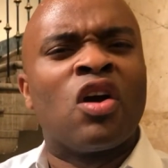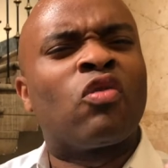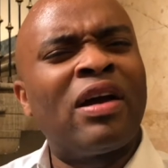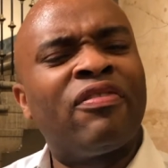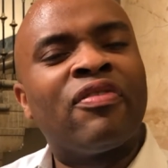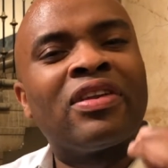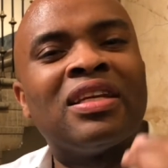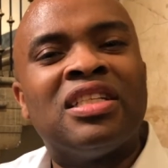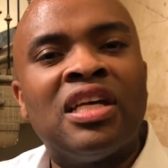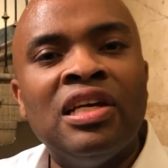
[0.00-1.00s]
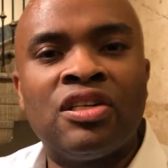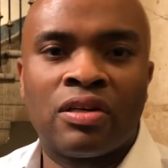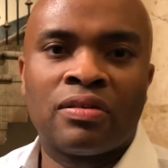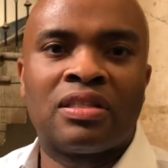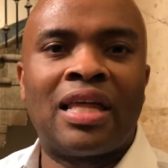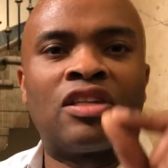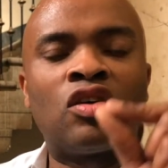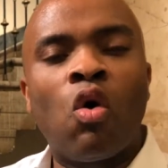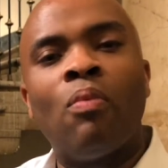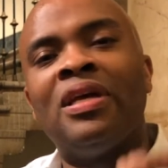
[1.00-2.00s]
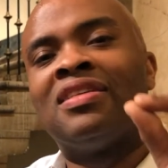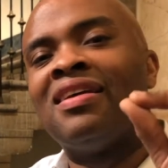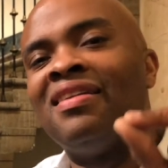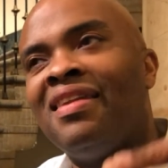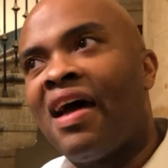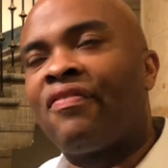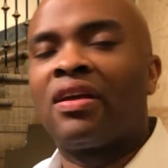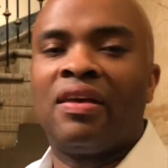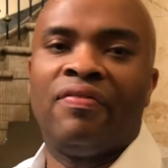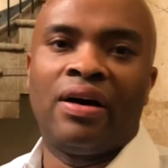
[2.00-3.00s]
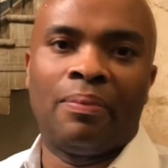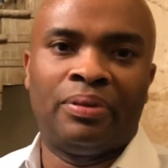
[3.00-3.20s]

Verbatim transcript: grateful for the teachers that told me to never give up.